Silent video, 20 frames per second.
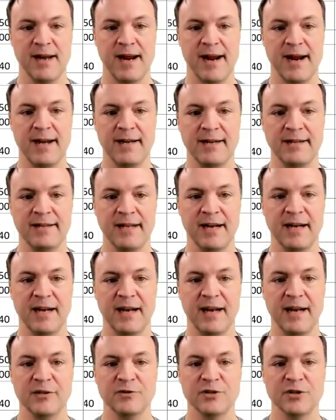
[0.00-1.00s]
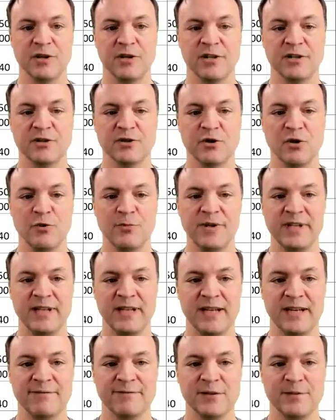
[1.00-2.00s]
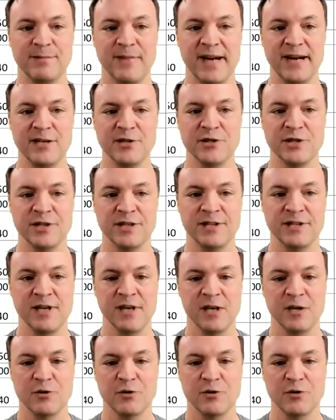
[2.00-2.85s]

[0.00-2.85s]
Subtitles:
anything, it's going to show me the information